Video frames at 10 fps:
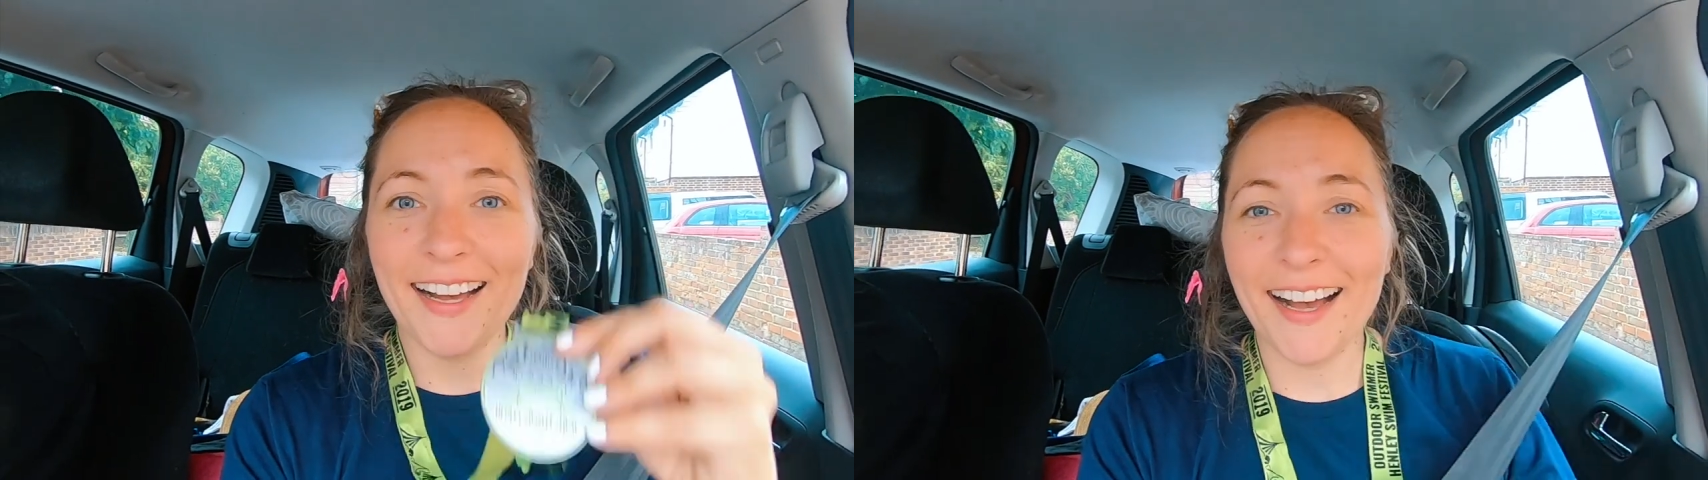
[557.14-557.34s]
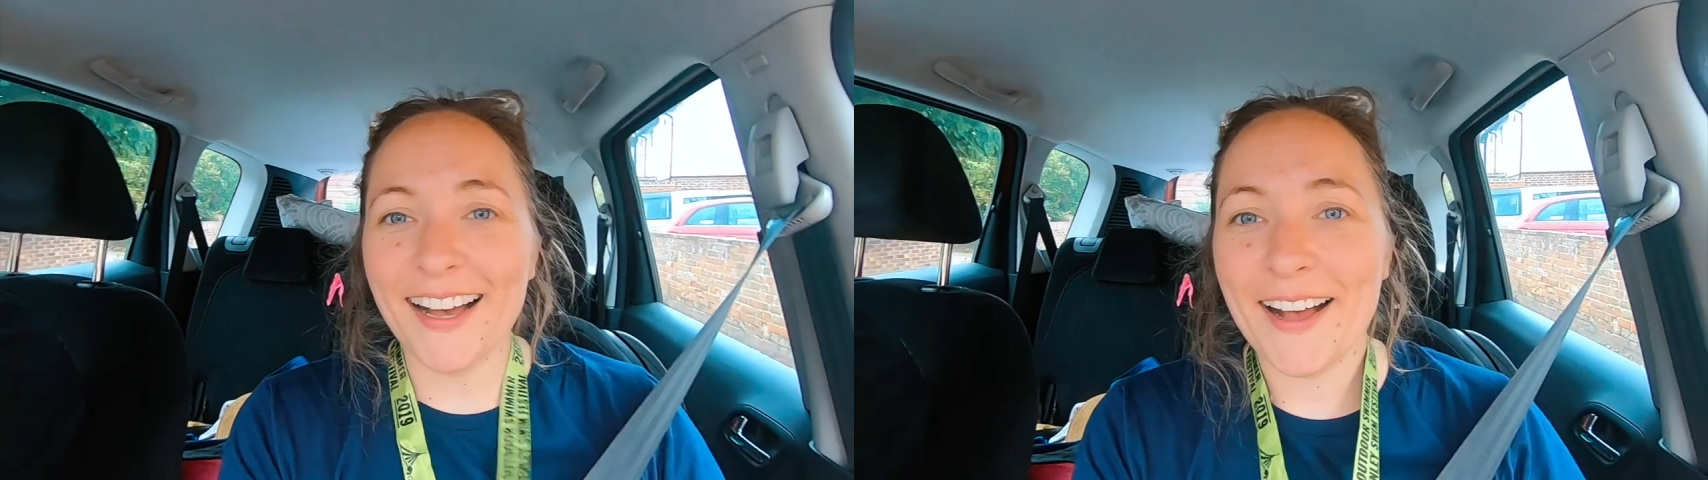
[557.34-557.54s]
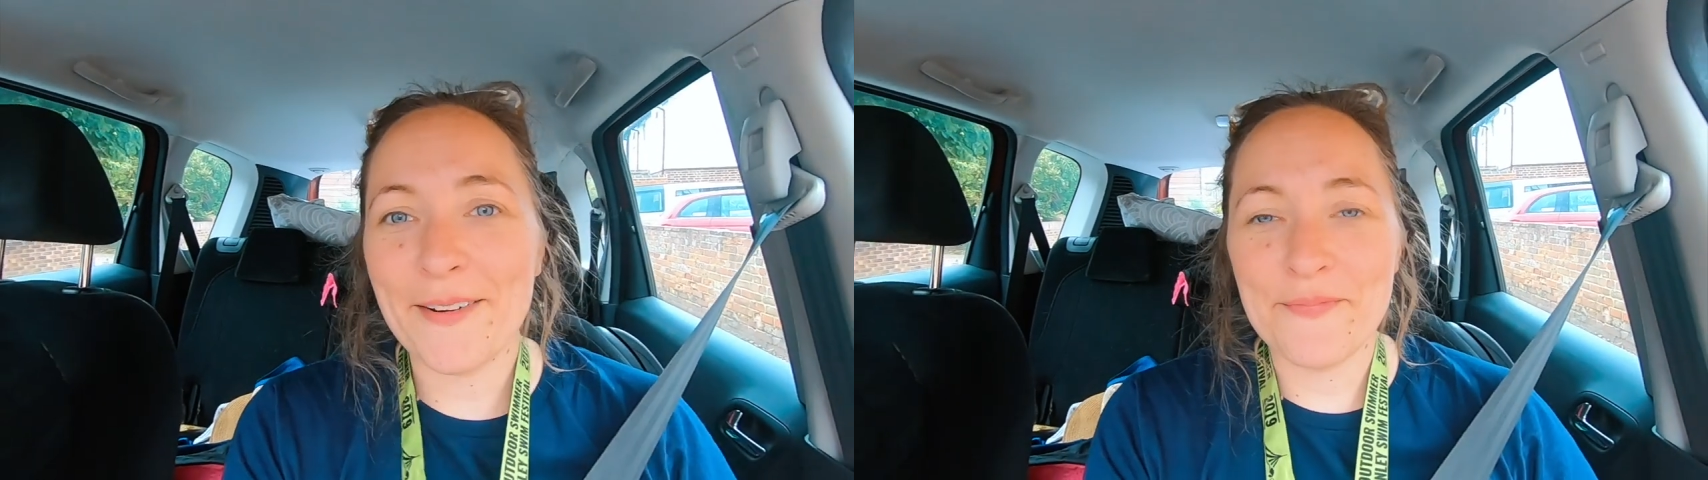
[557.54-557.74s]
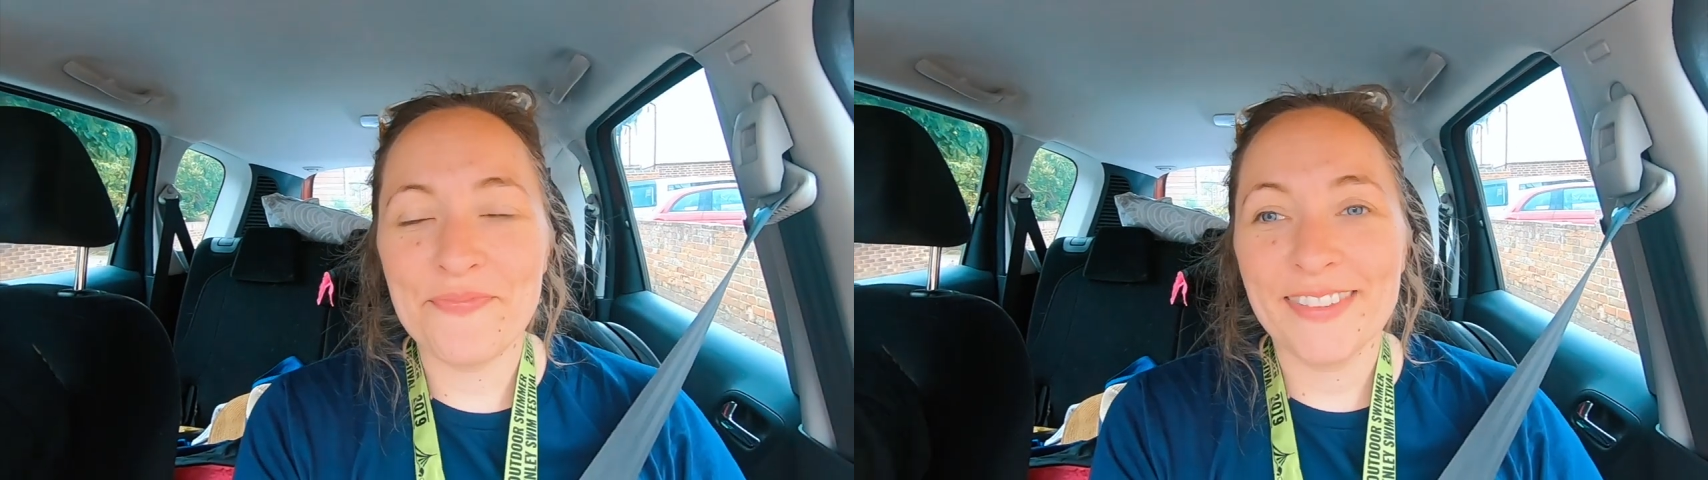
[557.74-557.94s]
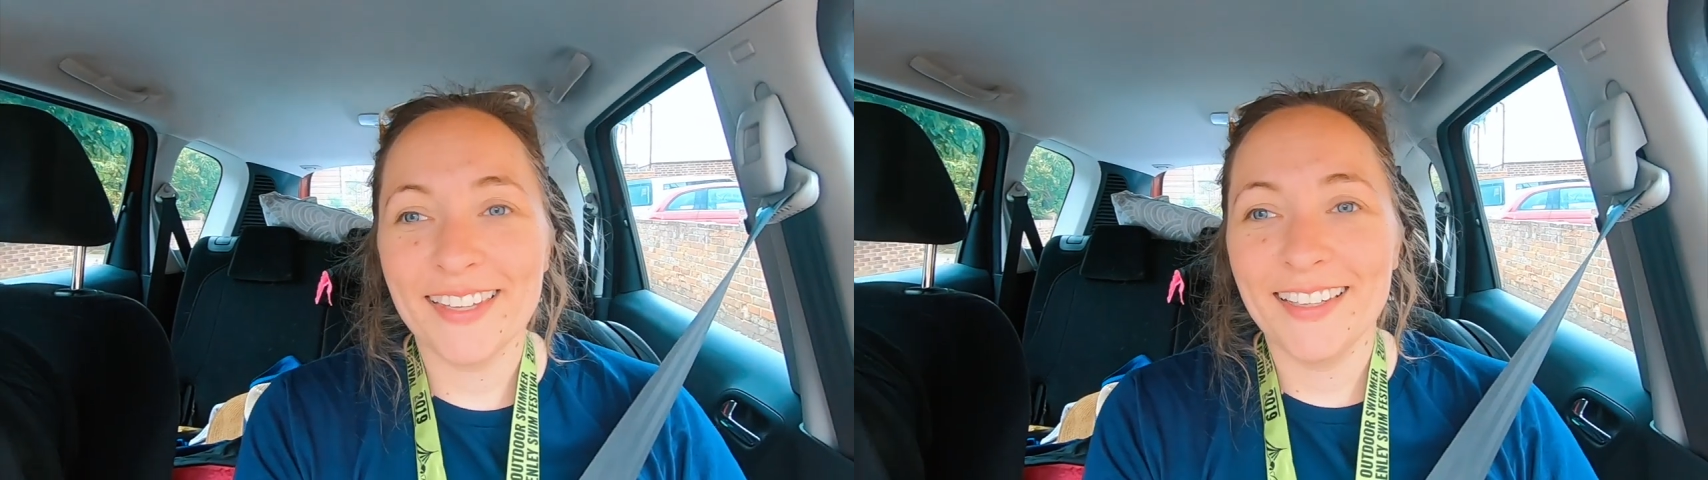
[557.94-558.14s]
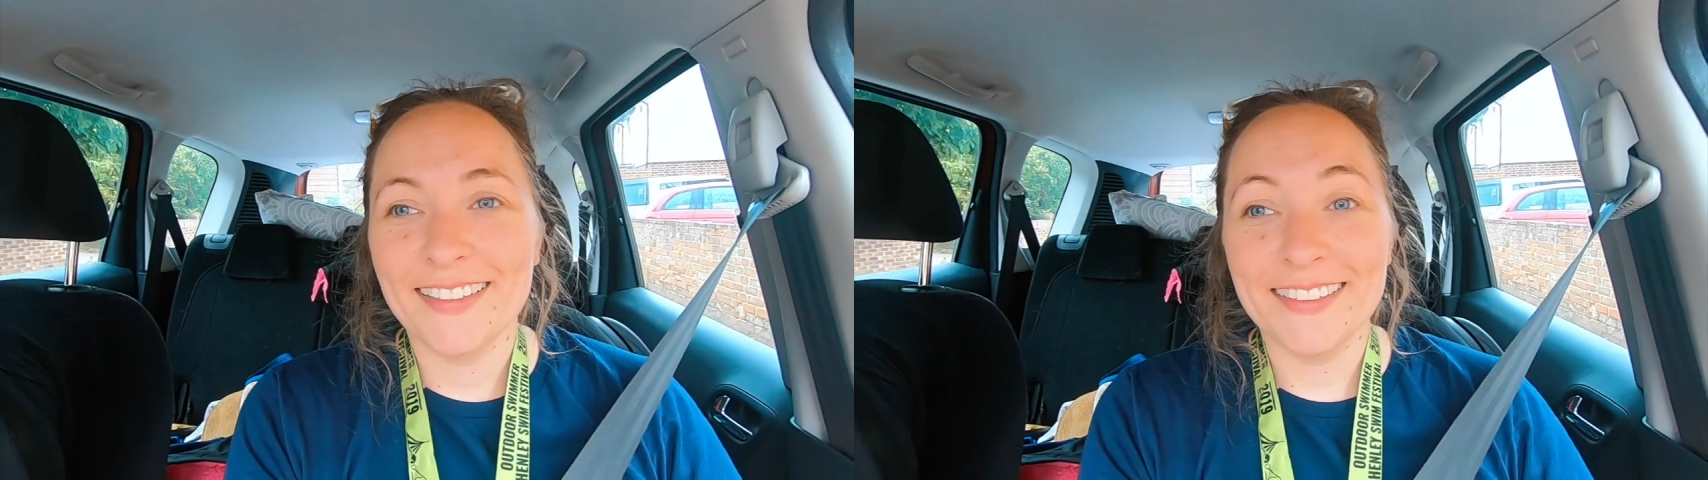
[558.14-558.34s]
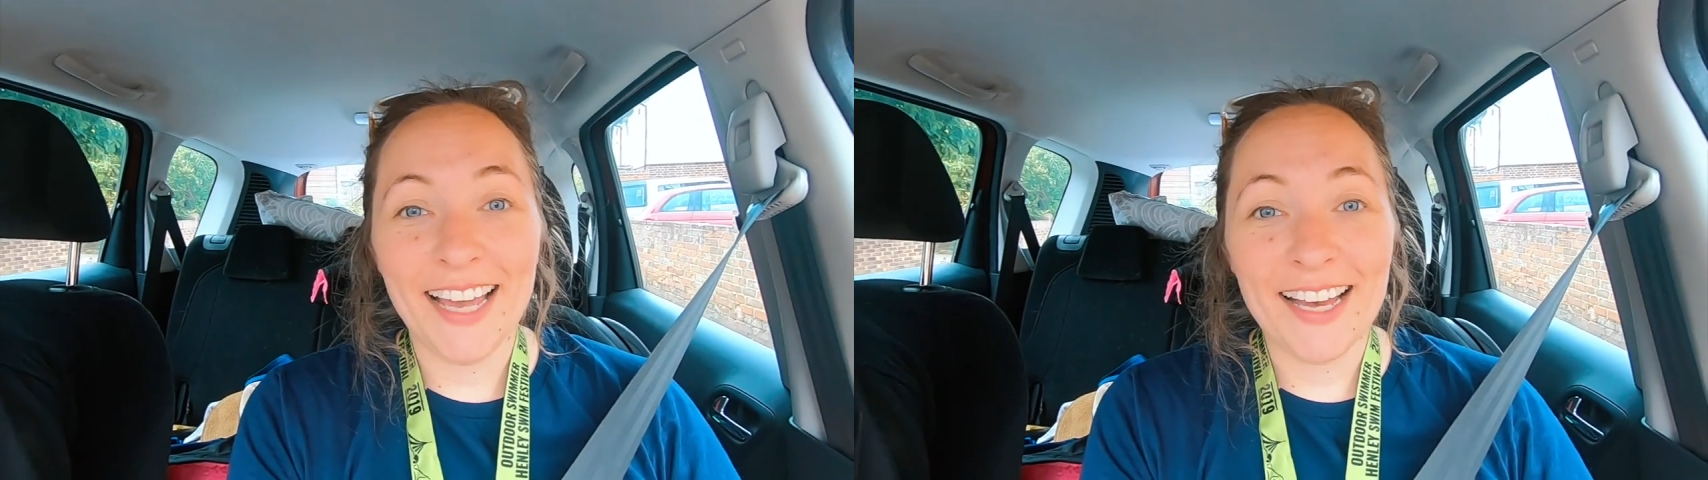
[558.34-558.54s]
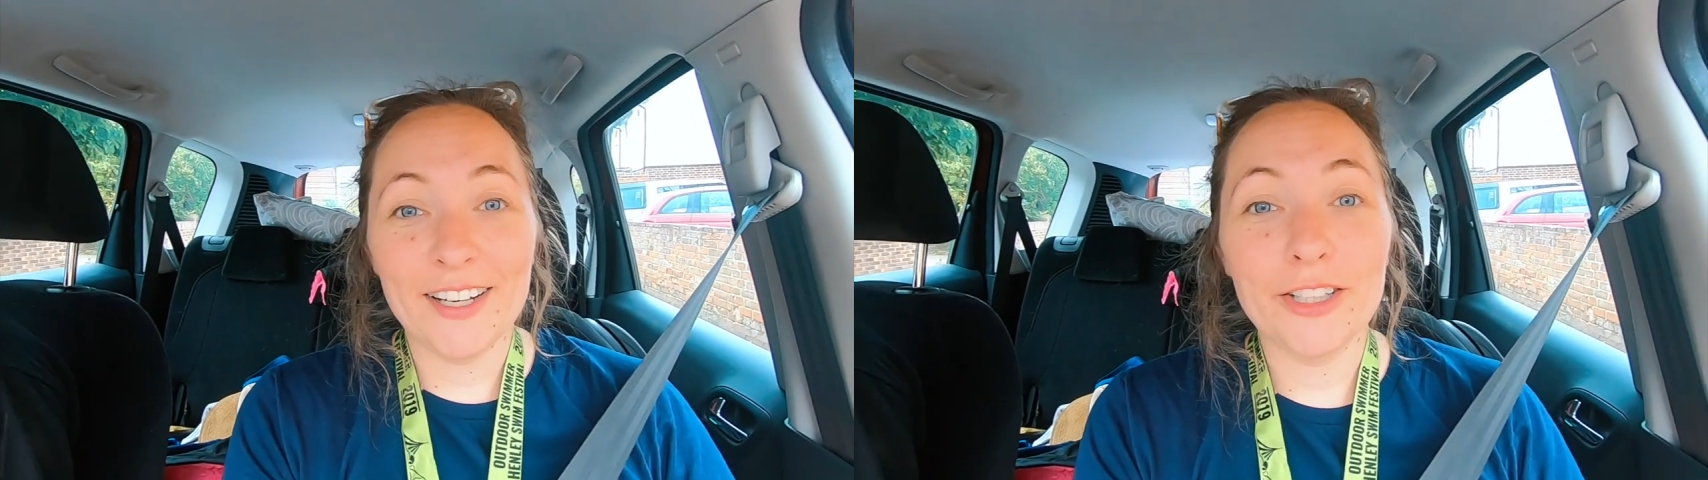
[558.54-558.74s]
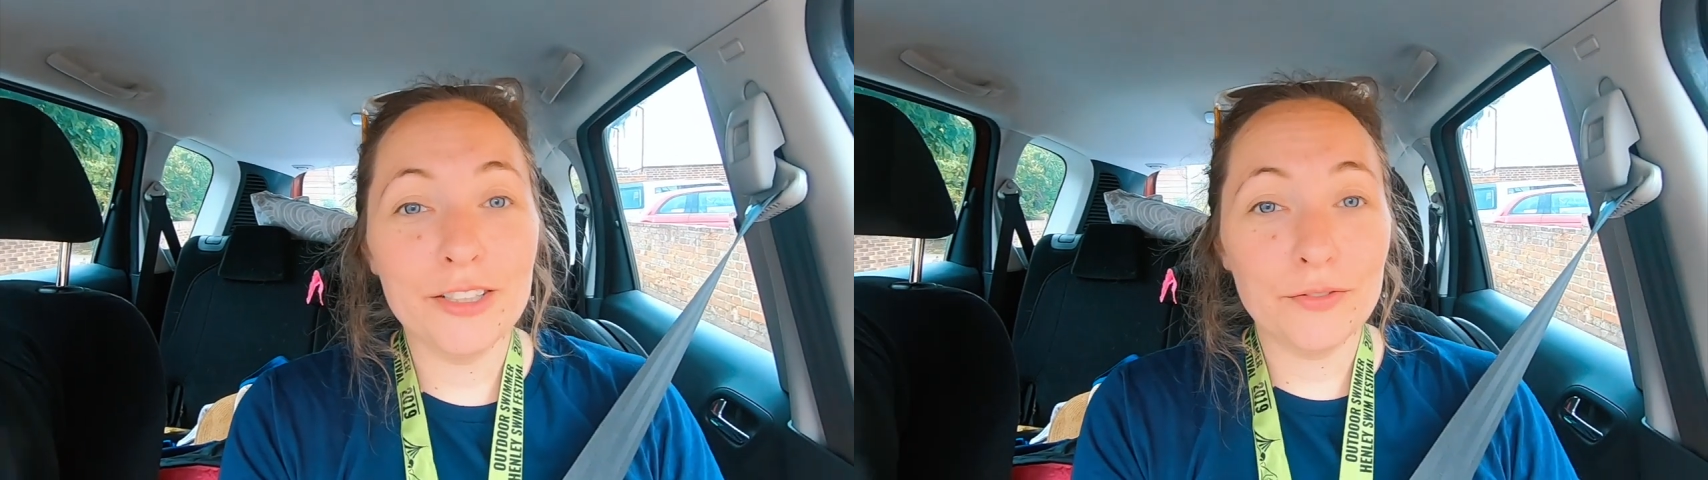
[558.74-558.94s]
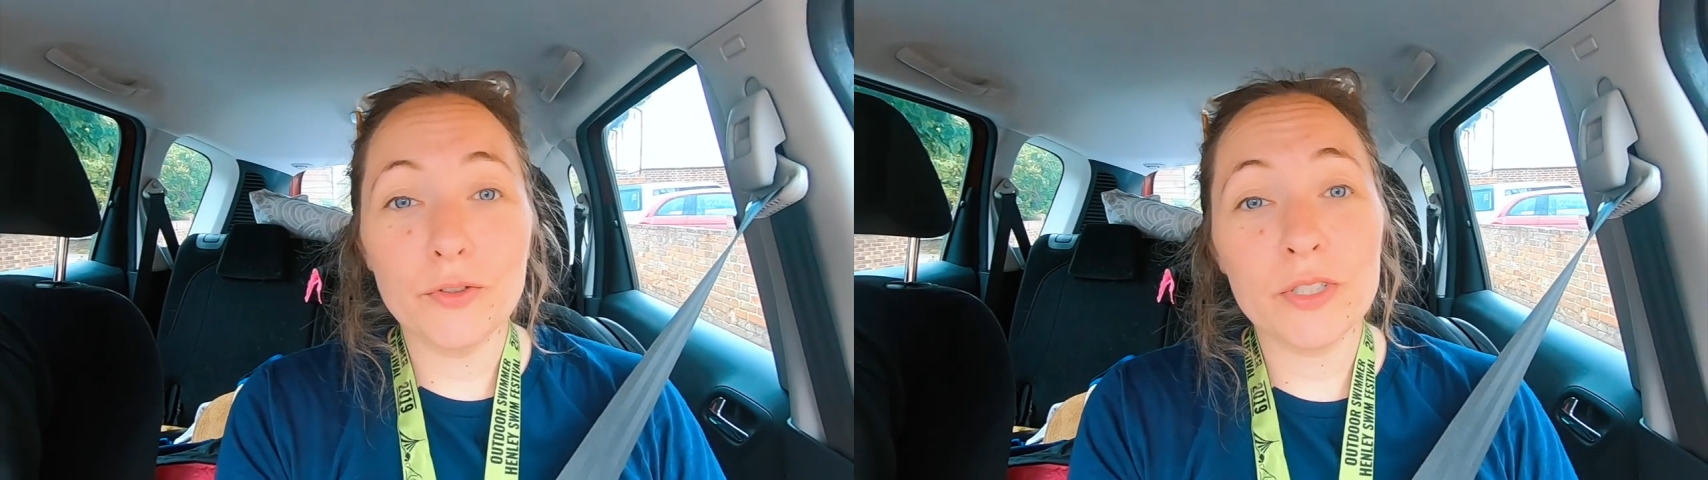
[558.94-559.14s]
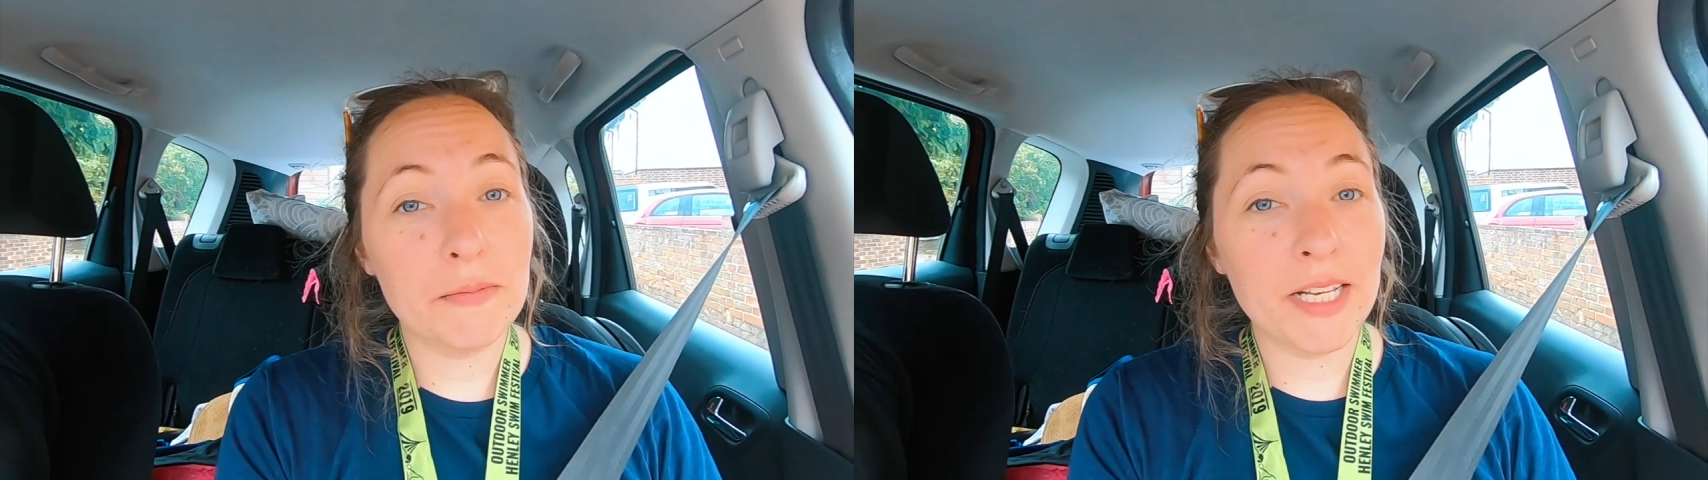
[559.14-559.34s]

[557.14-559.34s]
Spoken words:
Under 40